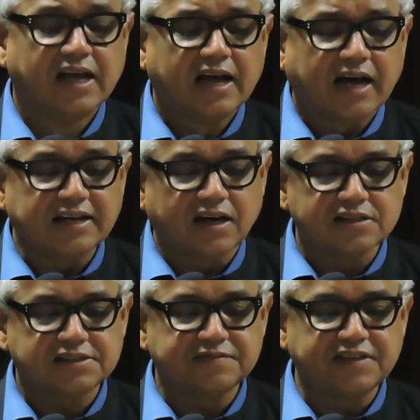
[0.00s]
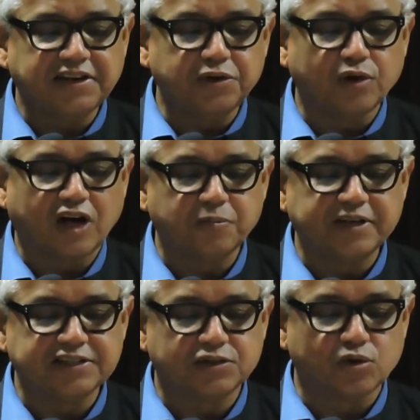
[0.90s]
I asked if they knew how
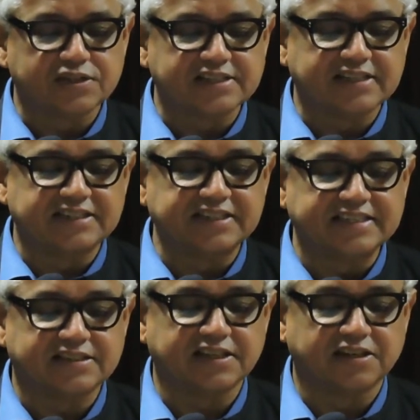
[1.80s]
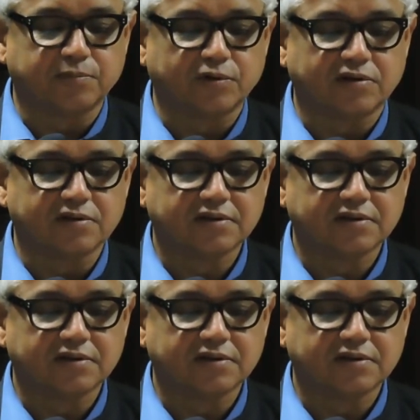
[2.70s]
many soldiers had reached Singapore.